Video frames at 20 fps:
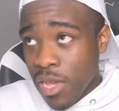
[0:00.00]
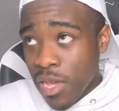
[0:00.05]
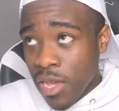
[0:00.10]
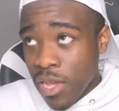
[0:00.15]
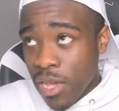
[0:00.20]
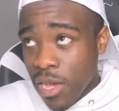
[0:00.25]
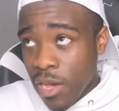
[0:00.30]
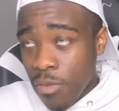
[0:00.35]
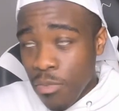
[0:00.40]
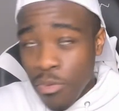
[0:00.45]

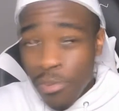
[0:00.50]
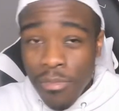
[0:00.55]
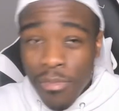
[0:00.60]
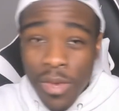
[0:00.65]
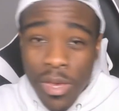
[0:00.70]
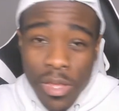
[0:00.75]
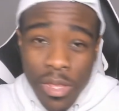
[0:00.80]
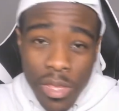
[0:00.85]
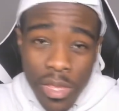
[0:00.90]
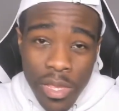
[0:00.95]
couple
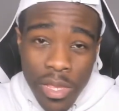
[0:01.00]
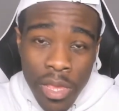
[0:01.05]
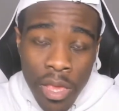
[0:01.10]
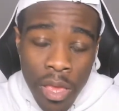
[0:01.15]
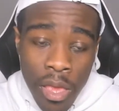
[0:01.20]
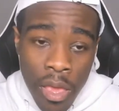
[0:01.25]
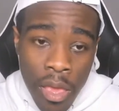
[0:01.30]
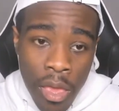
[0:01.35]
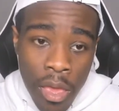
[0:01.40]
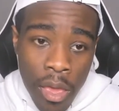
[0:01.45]
months.
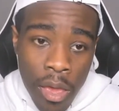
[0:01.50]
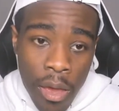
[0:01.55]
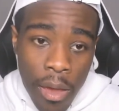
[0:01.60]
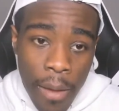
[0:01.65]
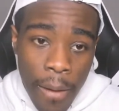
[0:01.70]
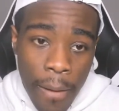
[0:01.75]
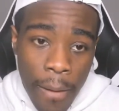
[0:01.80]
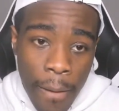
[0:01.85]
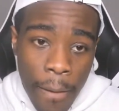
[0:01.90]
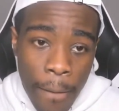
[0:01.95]

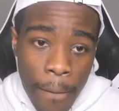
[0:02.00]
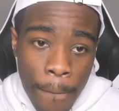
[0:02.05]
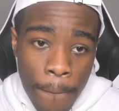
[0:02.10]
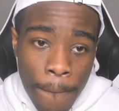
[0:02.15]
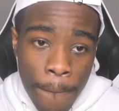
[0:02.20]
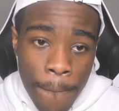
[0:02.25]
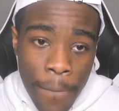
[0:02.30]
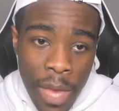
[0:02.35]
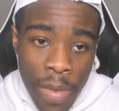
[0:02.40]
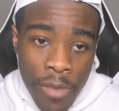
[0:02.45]

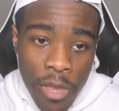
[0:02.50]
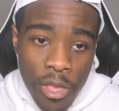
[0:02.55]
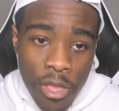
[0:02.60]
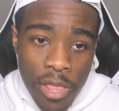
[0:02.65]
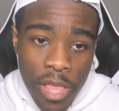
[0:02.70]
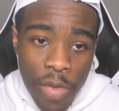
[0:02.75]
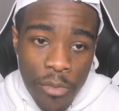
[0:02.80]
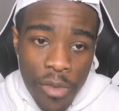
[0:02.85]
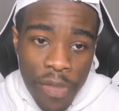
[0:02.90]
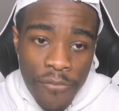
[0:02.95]
Um, I'm not
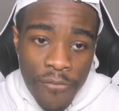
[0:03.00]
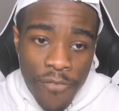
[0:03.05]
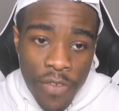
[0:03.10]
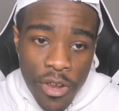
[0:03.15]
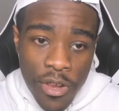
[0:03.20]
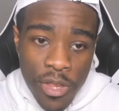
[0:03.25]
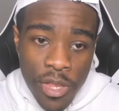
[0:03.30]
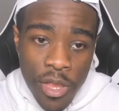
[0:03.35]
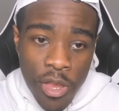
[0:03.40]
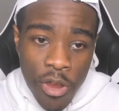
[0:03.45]
gonna lie, when I
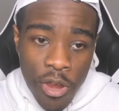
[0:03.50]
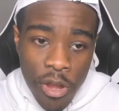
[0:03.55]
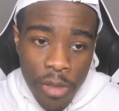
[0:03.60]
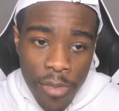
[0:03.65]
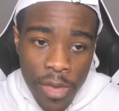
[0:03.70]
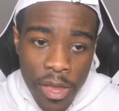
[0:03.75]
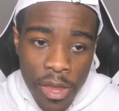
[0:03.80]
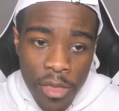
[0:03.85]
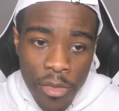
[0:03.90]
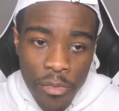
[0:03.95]
first heard
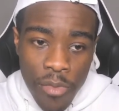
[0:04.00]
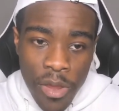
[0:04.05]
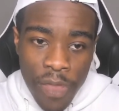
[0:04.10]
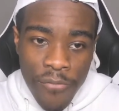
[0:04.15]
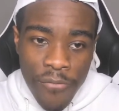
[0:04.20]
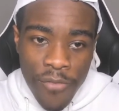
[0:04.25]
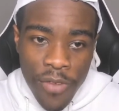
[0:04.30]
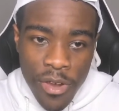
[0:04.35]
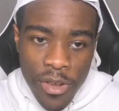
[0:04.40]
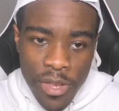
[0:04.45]
about it and when they
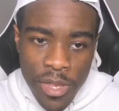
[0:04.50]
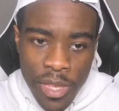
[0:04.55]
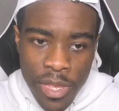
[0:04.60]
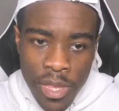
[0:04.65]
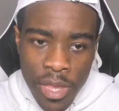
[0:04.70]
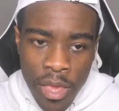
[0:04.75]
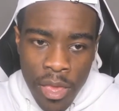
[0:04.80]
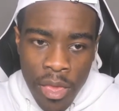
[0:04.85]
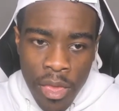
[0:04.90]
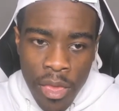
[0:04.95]

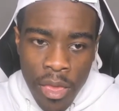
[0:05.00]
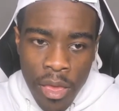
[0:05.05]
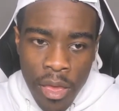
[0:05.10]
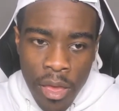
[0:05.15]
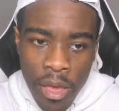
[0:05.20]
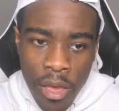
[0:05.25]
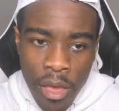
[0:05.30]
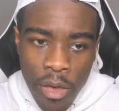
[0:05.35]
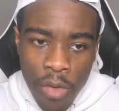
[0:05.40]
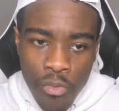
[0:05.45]
first,
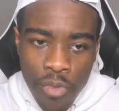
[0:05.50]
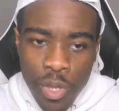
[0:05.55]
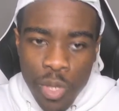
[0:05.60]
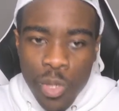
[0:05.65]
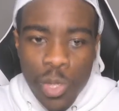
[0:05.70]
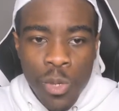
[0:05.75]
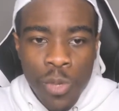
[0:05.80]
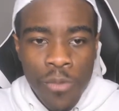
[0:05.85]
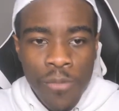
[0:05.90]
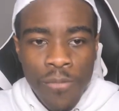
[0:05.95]
uh, when
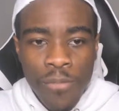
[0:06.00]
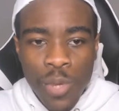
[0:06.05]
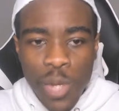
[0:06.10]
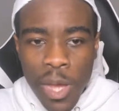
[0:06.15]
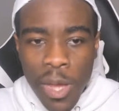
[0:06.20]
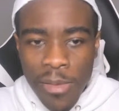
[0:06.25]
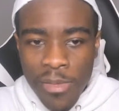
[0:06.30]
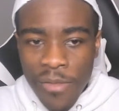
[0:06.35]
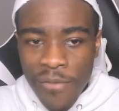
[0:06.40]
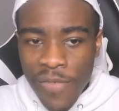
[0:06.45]
YouTube
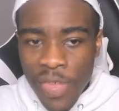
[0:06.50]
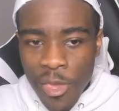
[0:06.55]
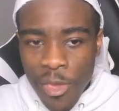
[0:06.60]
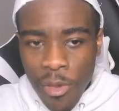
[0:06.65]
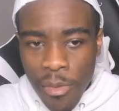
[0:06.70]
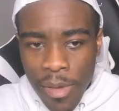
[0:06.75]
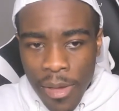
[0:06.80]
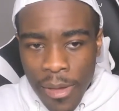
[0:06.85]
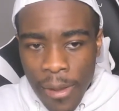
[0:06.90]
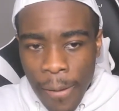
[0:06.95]
dropped the video
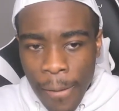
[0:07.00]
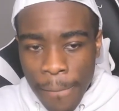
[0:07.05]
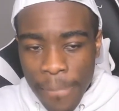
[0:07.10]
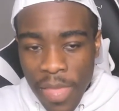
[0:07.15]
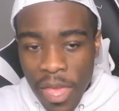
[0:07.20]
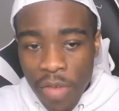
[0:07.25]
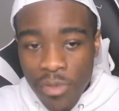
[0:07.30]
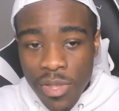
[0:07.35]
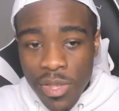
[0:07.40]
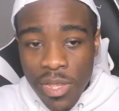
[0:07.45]
about it,
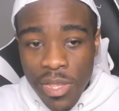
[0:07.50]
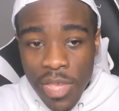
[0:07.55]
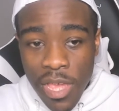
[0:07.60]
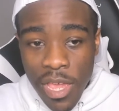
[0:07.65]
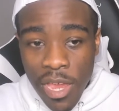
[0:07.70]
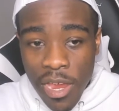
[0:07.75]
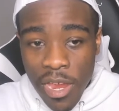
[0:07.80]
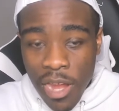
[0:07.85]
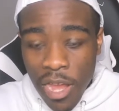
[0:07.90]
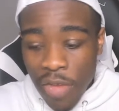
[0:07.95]
I was
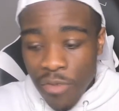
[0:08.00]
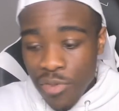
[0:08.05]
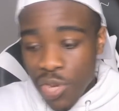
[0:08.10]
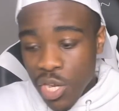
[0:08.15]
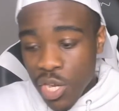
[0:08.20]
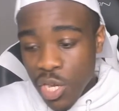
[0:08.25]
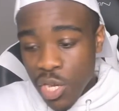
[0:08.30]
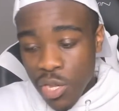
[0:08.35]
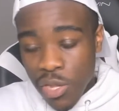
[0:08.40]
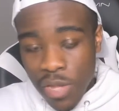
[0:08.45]
scared, I was
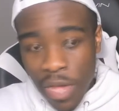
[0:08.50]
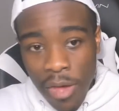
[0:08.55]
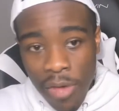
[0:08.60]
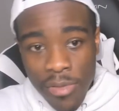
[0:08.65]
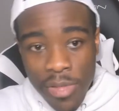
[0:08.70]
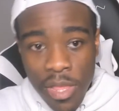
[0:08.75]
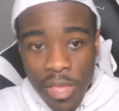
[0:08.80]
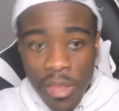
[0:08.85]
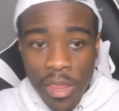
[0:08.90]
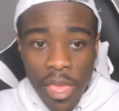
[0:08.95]
shook, I
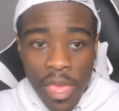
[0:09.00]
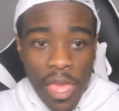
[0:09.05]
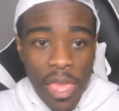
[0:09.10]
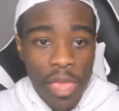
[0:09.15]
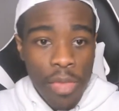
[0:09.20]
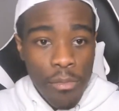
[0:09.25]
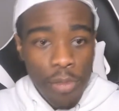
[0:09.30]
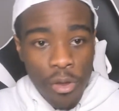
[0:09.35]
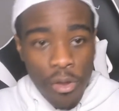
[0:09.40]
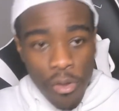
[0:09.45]
was like,
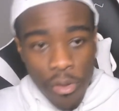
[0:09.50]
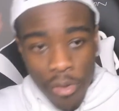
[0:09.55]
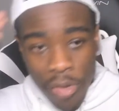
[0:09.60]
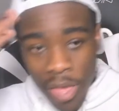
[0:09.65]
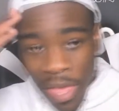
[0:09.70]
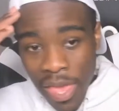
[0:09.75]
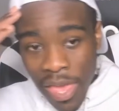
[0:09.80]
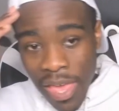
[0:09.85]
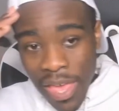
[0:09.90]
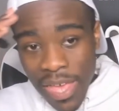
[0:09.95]
dang, bro.
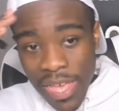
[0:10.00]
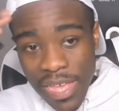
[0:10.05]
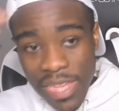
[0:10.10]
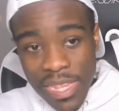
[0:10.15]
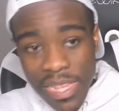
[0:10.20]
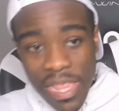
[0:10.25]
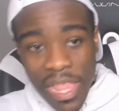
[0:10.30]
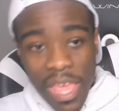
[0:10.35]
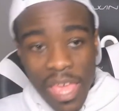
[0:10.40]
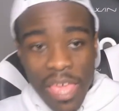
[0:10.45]

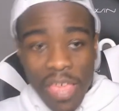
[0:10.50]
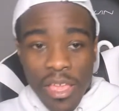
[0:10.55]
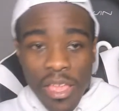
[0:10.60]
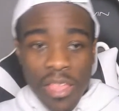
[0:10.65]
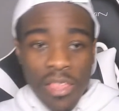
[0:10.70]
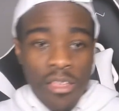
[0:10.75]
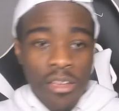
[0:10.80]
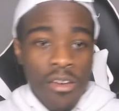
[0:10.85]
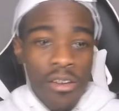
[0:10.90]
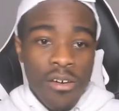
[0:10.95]
It's
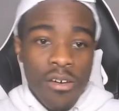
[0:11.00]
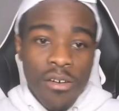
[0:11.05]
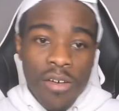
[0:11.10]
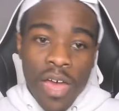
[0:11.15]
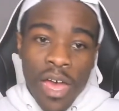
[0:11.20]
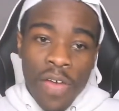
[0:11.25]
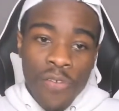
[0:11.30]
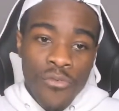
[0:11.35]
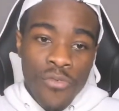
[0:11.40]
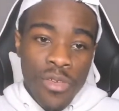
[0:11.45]
like, dog,
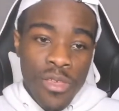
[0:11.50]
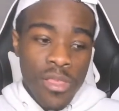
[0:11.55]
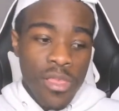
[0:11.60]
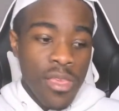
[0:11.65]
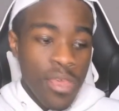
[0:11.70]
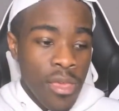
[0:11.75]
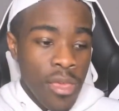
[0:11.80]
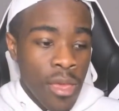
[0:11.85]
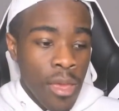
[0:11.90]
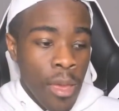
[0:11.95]
I
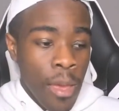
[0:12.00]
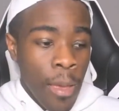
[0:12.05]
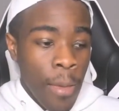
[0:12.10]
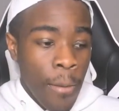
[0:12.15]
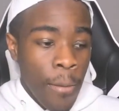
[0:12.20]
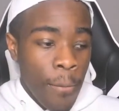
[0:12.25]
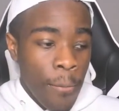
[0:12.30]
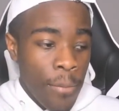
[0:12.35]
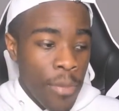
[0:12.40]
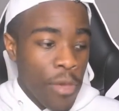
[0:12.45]
really
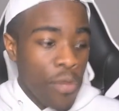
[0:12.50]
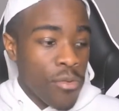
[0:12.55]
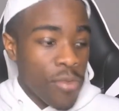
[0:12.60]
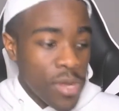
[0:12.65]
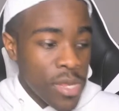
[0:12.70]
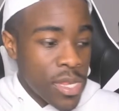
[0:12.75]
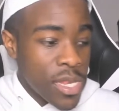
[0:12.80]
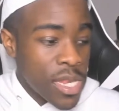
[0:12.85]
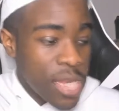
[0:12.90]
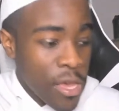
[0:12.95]
built
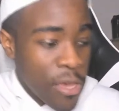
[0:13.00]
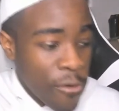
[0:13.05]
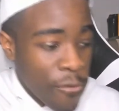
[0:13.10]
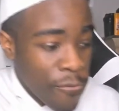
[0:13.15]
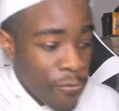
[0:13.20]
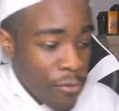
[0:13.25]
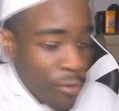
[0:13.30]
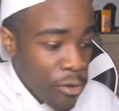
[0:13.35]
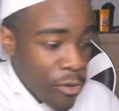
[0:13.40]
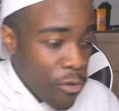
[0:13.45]
this channel
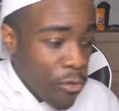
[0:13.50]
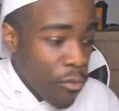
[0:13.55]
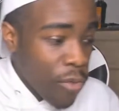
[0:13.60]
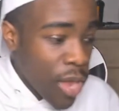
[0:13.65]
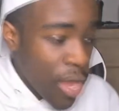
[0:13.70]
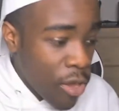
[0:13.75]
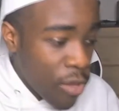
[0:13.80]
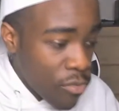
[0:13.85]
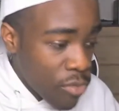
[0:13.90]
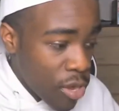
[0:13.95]
from the
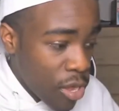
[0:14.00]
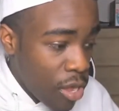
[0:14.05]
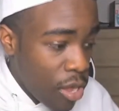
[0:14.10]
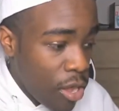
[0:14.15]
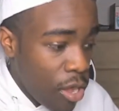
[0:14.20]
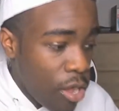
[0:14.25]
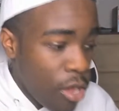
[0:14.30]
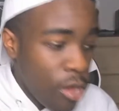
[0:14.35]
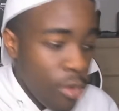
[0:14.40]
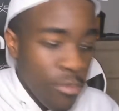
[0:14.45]
ground
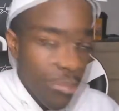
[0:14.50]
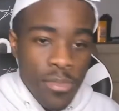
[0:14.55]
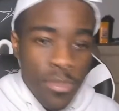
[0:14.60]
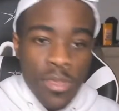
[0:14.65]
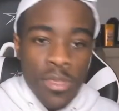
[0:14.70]
up